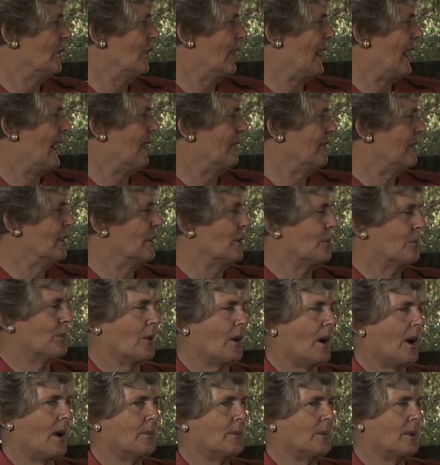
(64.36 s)
you're having a
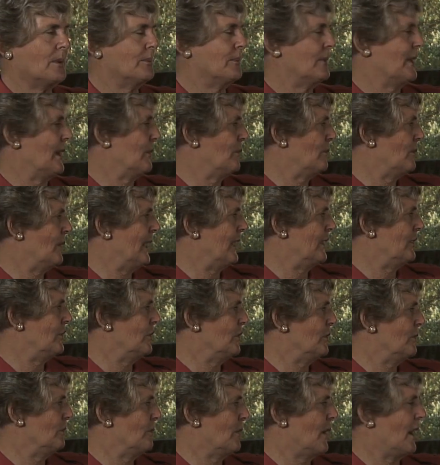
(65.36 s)
problem that
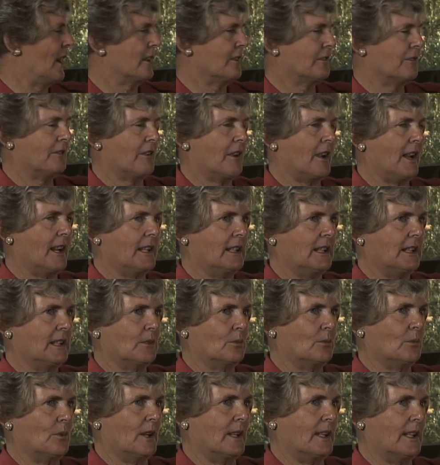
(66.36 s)
when you modify
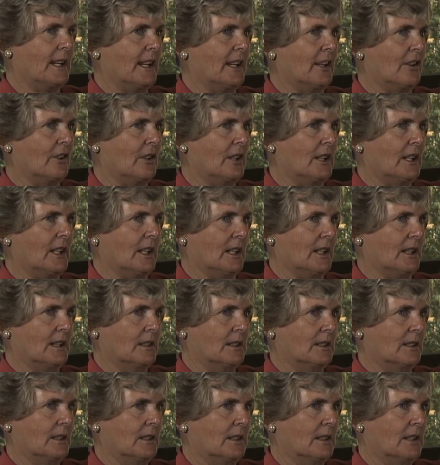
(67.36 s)
in one
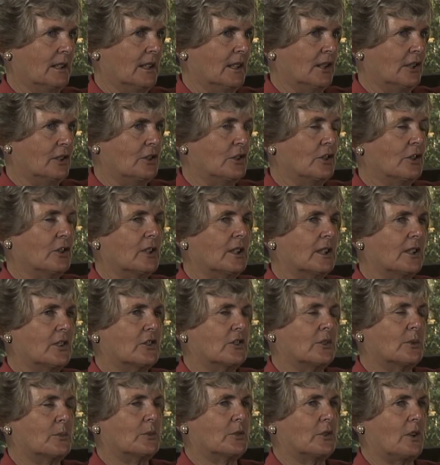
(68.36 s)
area, you're
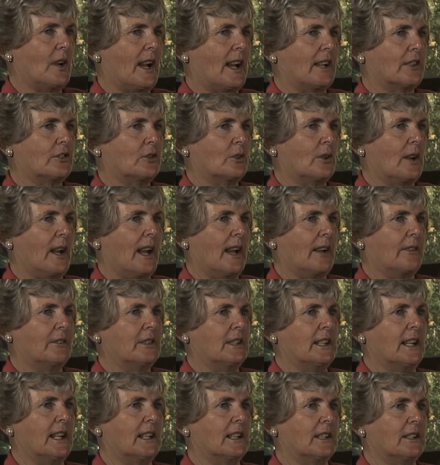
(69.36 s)
going to subtract or
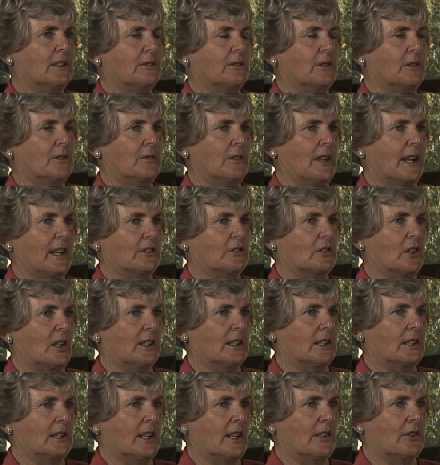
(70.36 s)
have a negative effect
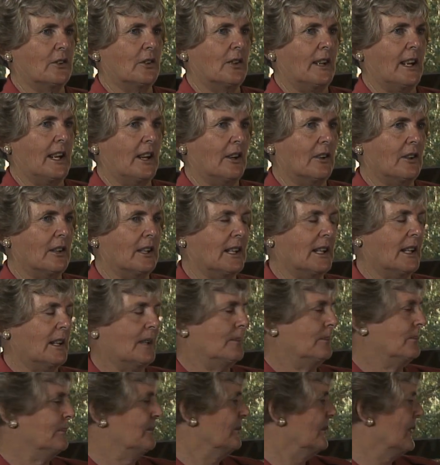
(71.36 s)
on another
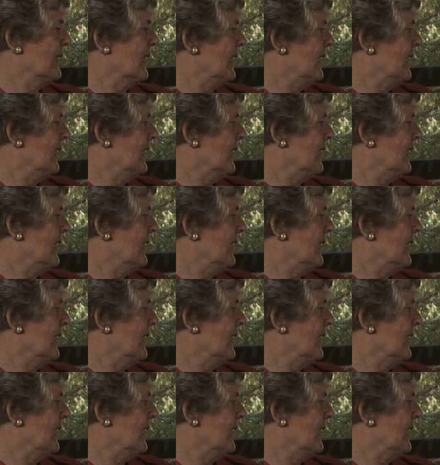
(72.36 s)
area.